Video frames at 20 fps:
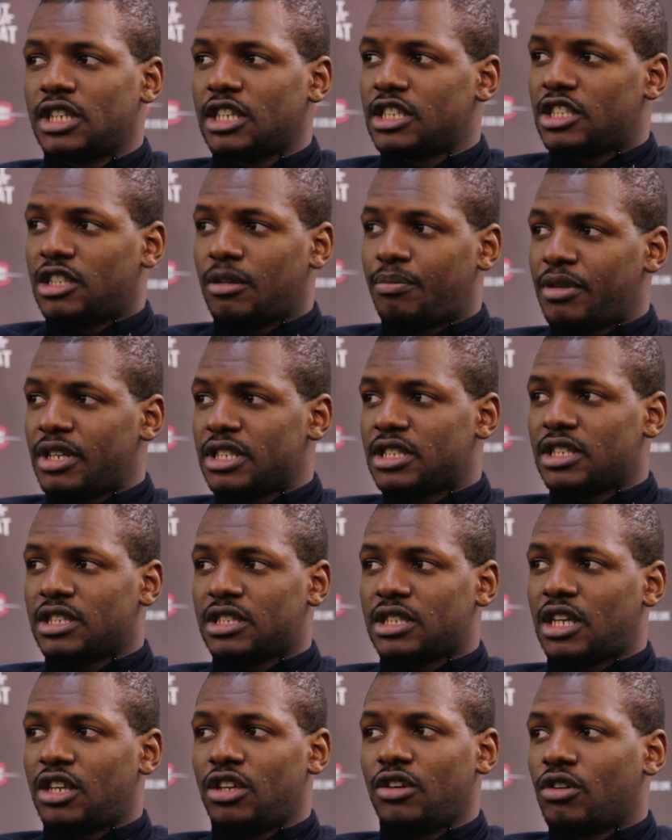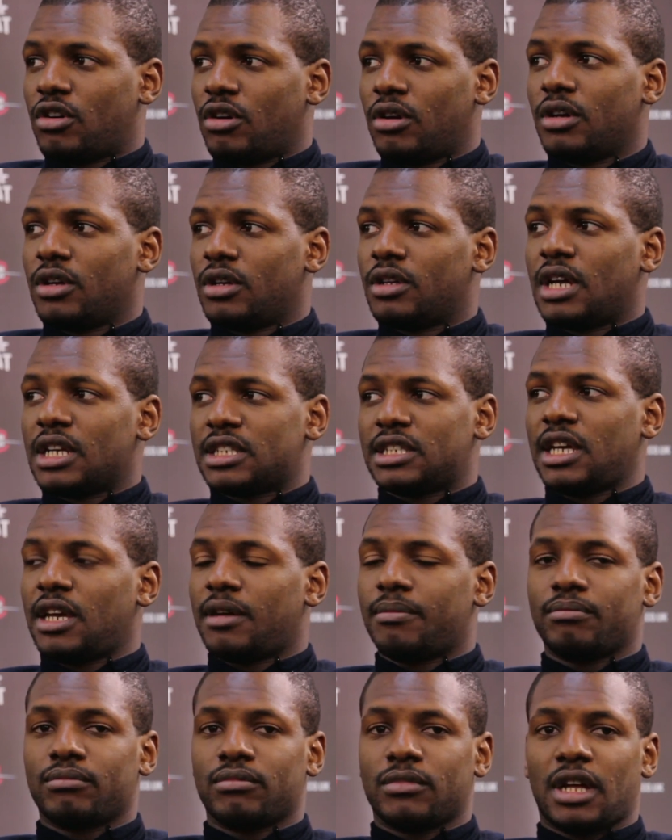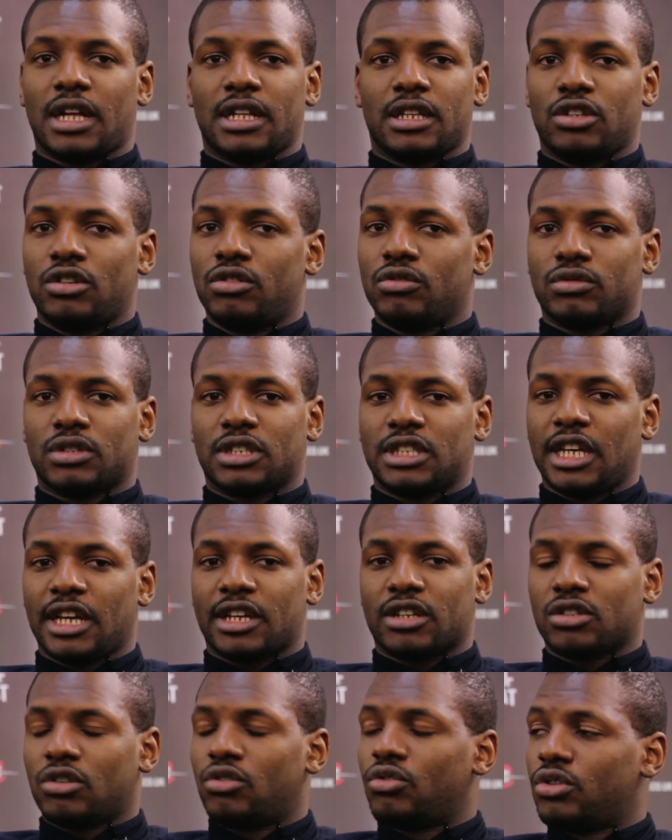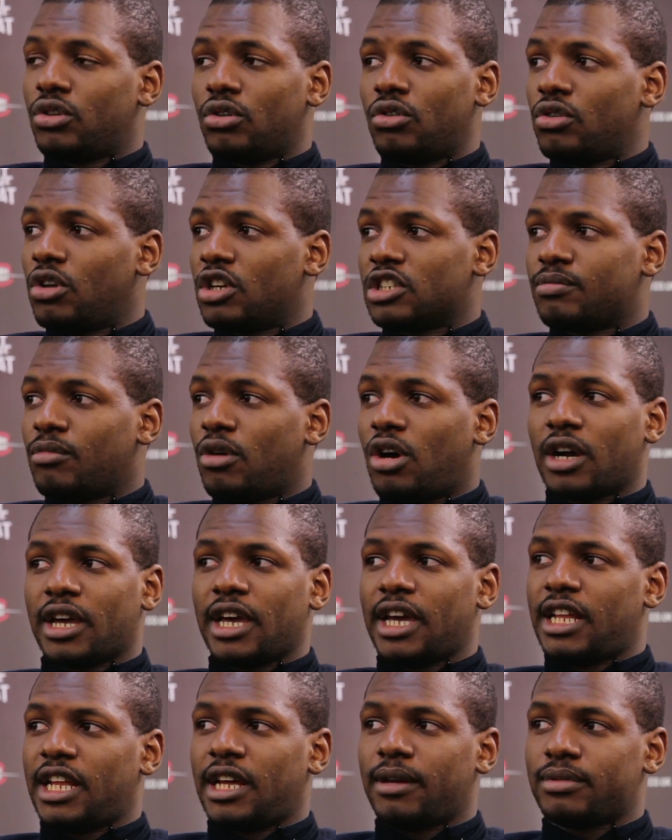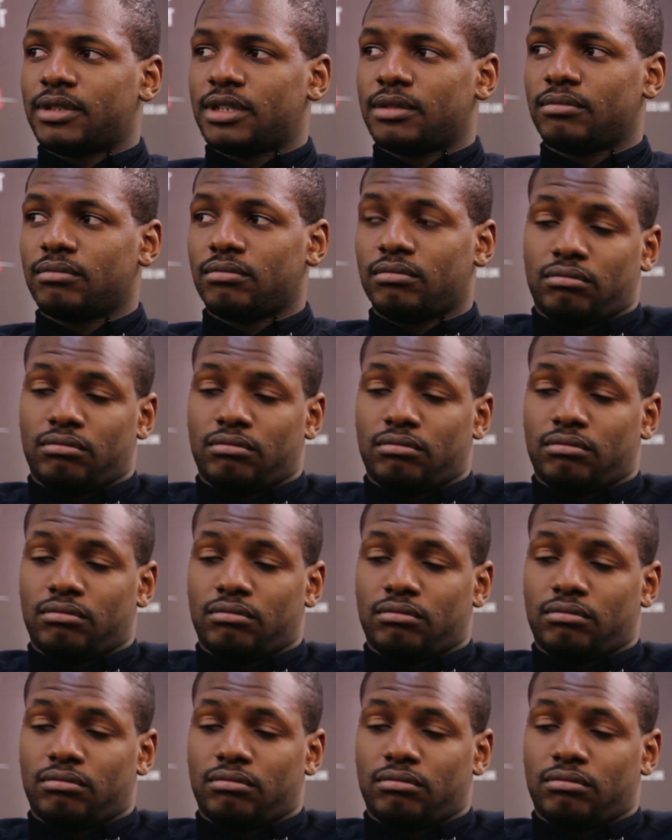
stick to the business. Social you, media. That's it. And you stick all, all those marketing apps.